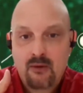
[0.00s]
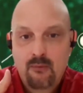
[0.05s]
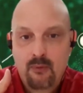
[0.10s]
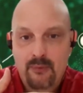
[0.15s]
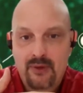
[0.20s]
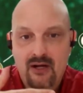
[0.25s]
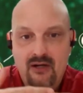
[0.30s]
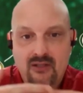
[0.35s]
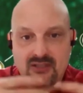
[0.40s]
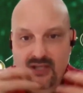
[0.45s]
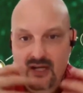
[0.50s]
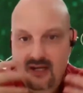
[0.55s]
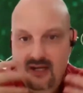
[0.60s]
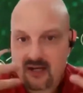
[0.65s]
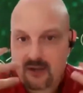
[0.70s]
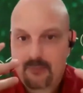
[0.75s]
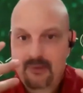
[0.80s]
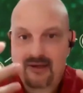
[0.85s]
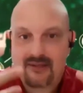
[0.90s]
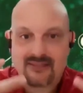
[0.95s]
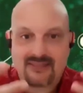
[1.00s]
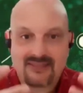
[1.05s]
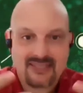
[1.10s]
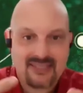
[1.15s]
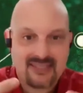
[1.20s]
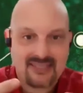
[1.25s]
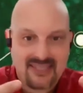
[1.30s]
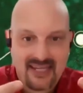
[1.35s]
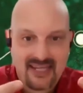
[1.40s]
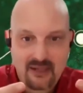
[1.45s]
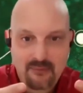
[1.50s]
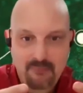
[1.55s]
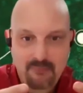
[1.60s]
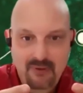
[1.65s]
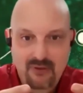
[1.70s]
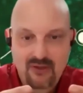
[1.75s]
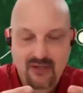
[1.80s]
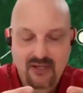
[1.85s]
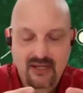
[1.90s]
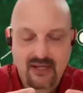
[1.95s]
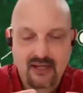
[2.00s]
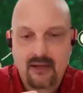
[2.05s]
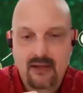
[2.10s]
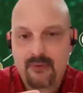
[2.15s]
we all talk about sustainability,